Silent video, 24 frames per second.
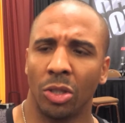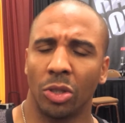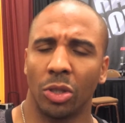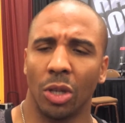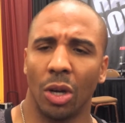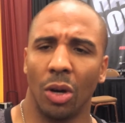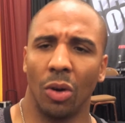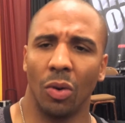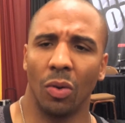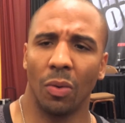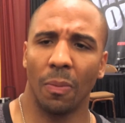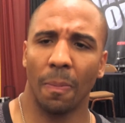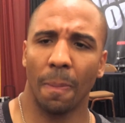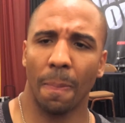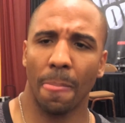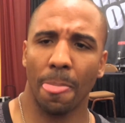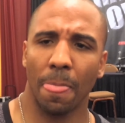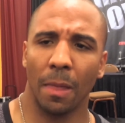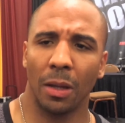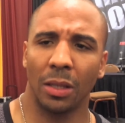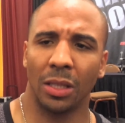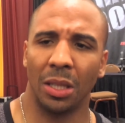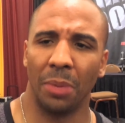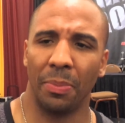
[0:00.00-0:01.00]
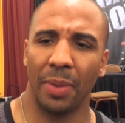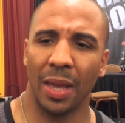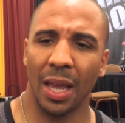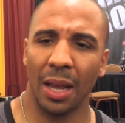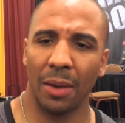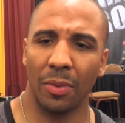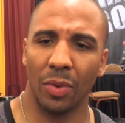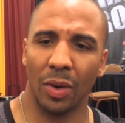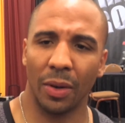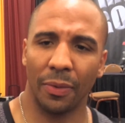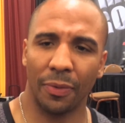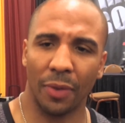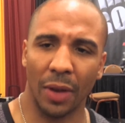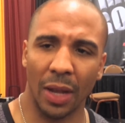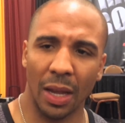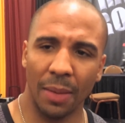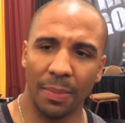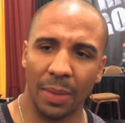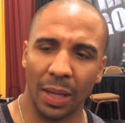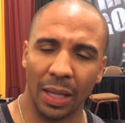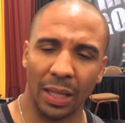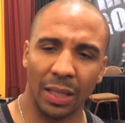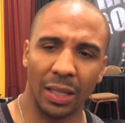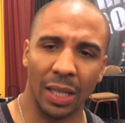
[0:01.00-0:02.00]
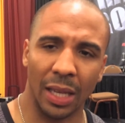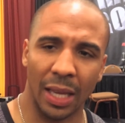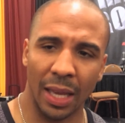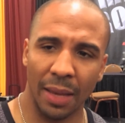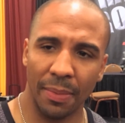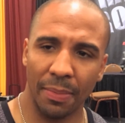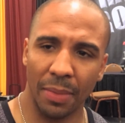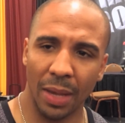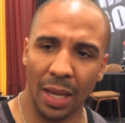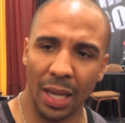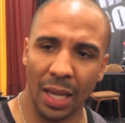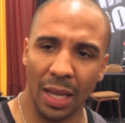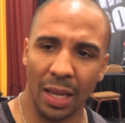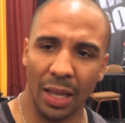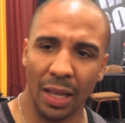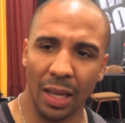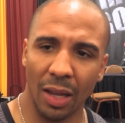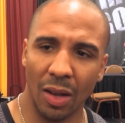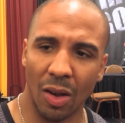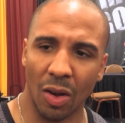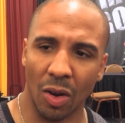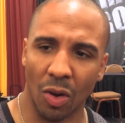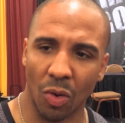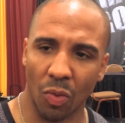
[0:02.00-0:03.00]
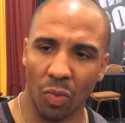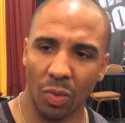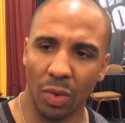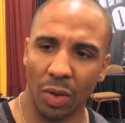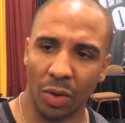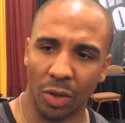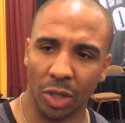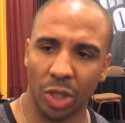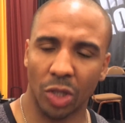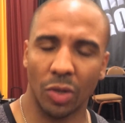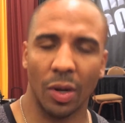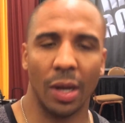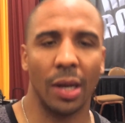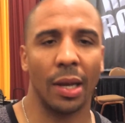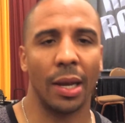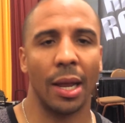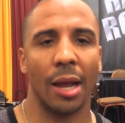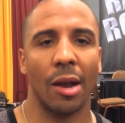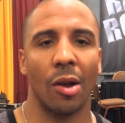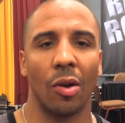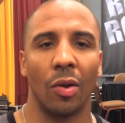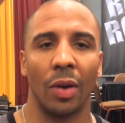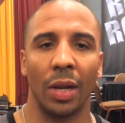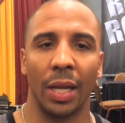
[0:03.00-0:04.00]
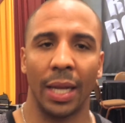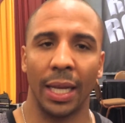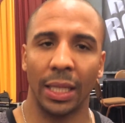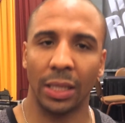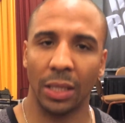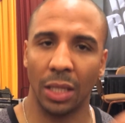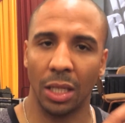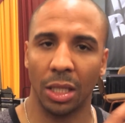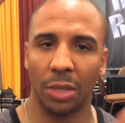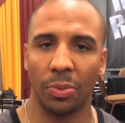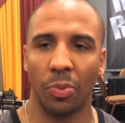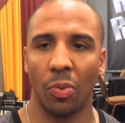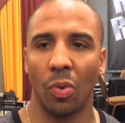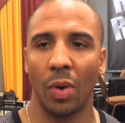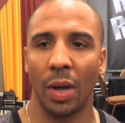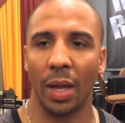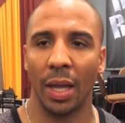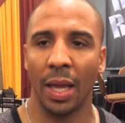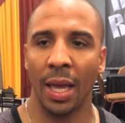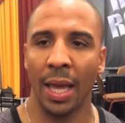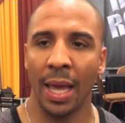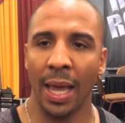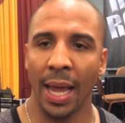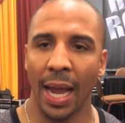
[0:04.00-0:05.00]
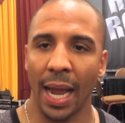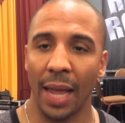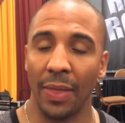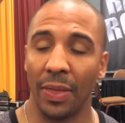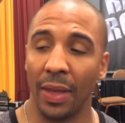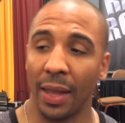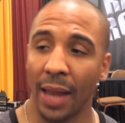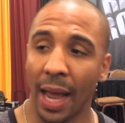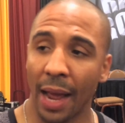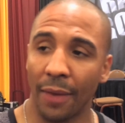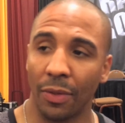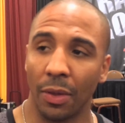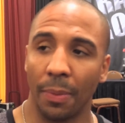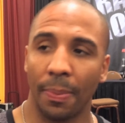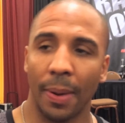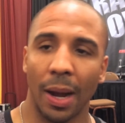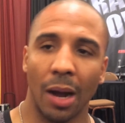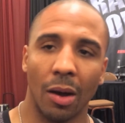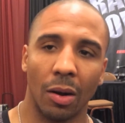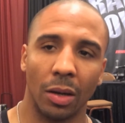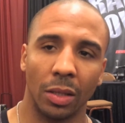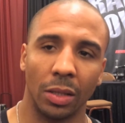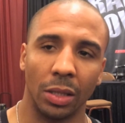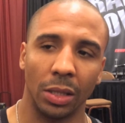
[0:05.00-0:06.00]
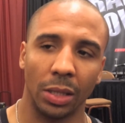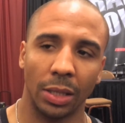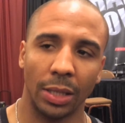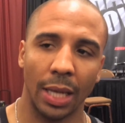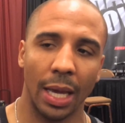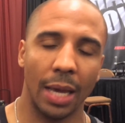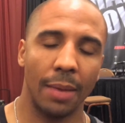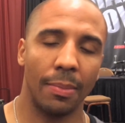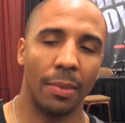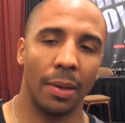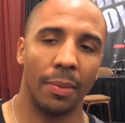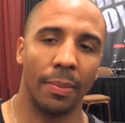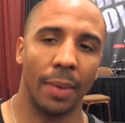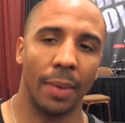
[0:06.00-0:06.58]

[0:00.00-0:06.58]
So to be able for him to get me on a straight and narrow and get to this point and then have the power to sustain me,